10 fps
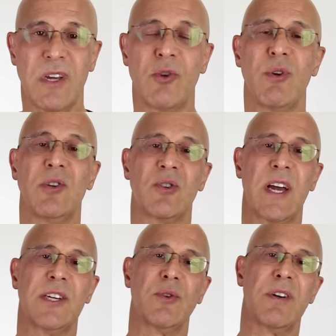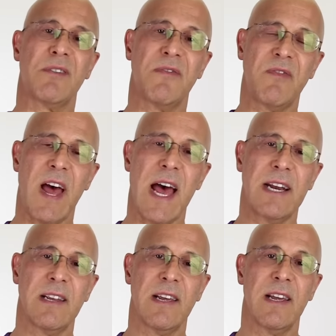Increased saturated fat,